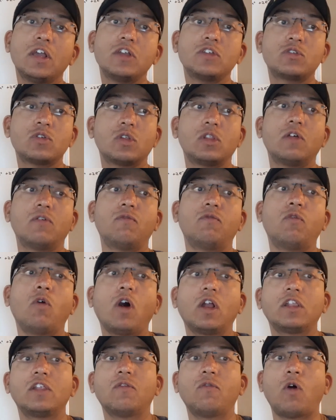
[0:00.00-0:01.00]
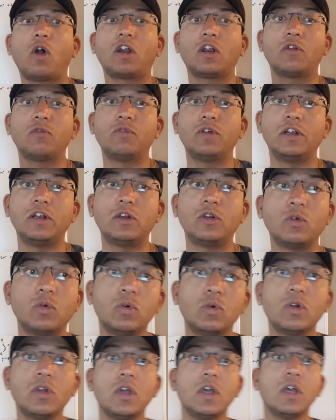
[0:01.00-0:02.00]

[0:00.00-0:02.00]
so the what the water will do,